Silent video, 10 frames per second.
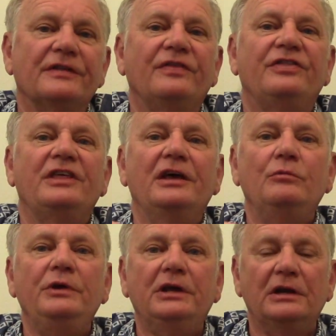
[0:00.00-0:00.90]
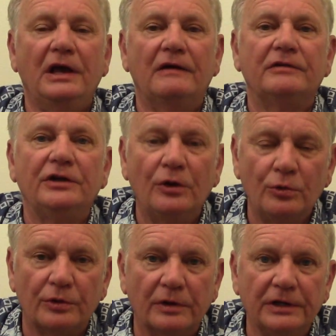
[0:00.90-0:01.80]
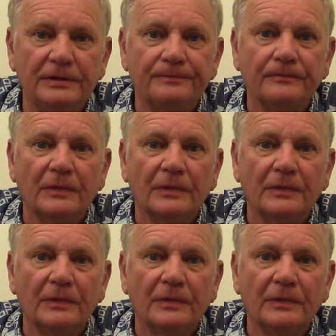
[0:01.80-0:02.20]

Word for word: Then we can have a notary